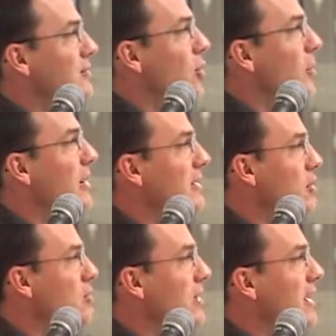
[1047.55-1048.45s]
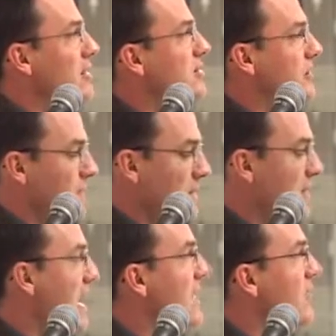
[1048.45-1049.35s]
Incorporate local character.
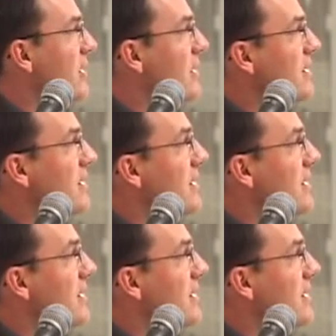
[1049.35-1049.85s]
They have a